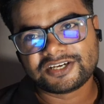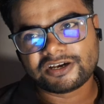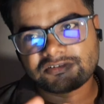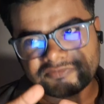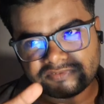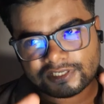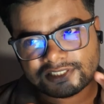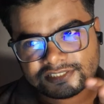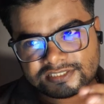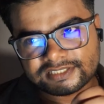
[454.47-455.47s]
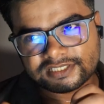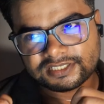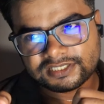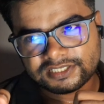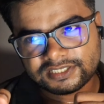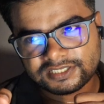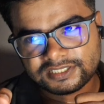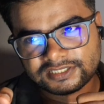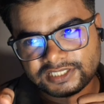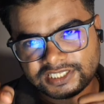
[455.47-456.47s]
confronts
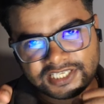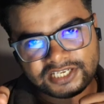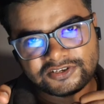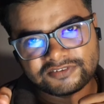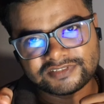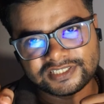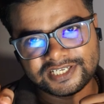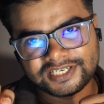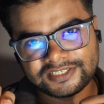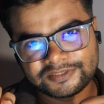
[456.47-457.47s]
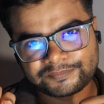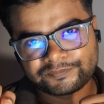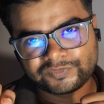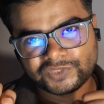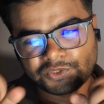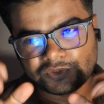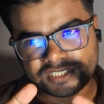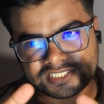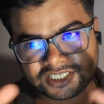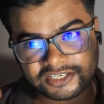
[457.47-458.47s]
the king of the dead,
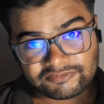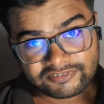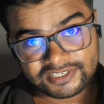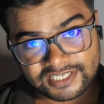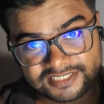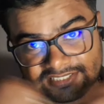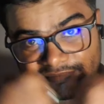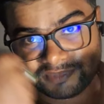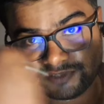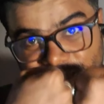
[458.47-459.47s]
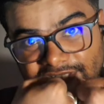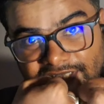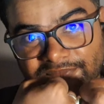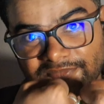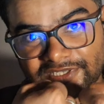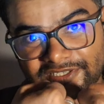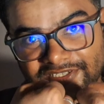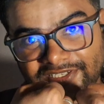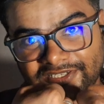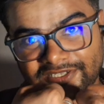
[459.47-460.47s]
there is a confrontation between them.
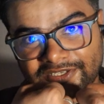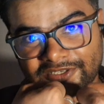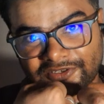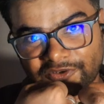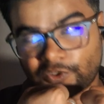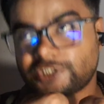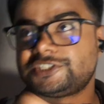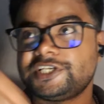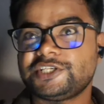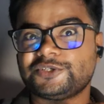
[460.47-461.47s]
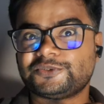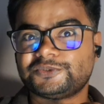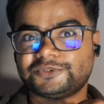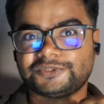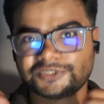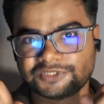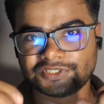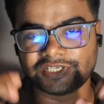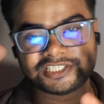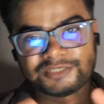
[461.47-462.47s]
What say you
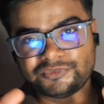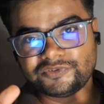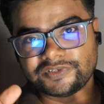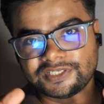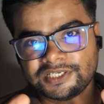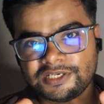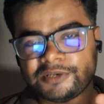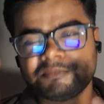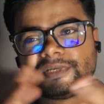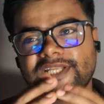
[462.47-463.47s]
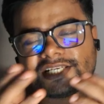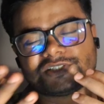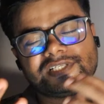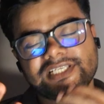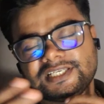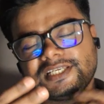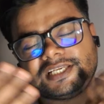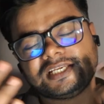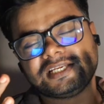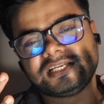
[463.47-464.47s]
in the movie? But actually,
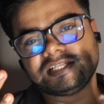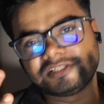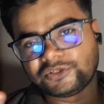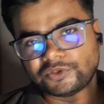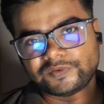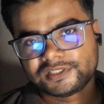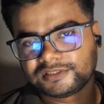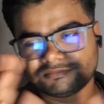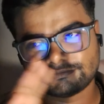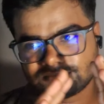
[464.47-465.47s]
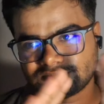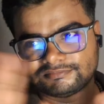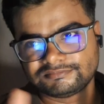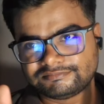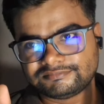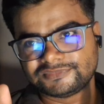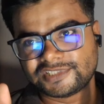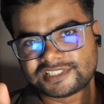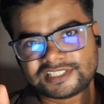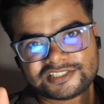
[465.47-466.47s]
in the novel,
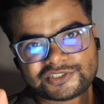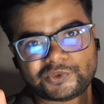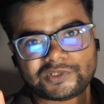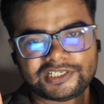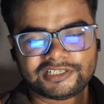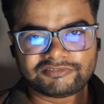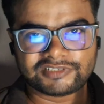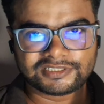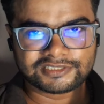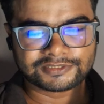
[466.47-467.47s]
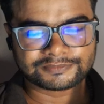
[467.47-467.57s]
the scene is totally different.